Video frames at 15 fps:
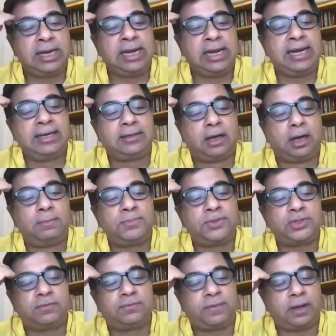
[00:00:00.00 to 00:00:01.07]
In
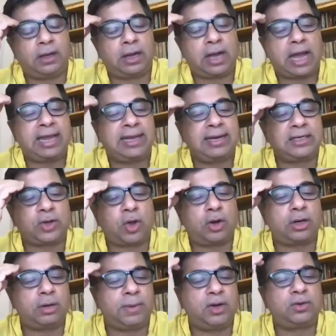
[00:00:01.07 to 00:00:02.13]
terms of, I can
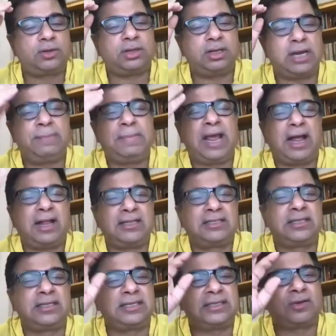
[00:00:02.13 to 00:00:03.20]
talk about, let me
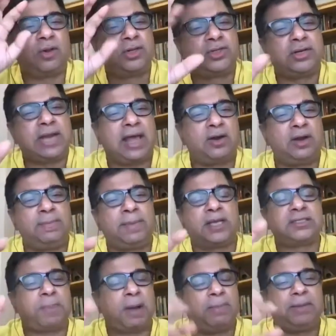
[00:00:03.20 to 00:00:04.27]
answer this also narrowly,
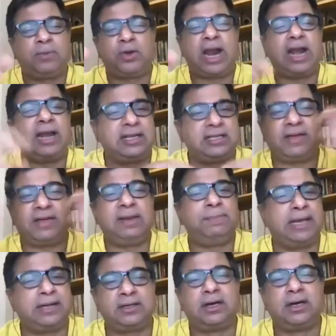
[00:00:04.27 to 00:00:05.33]
because public morality is a very
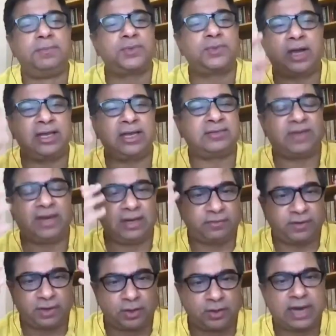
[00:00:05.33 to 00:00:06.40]
big term. So it's very
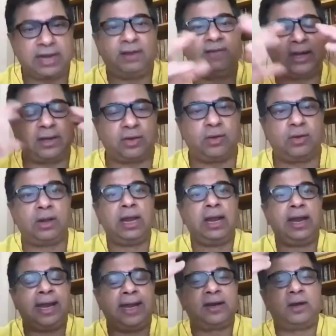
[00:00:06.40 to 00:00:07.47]
difficult to kind of get your
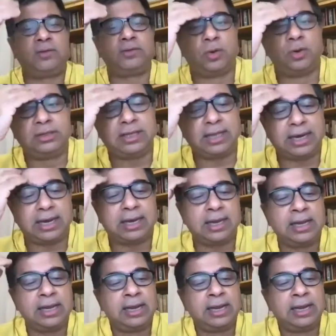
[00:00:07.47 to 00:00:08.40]
head around the whole thing.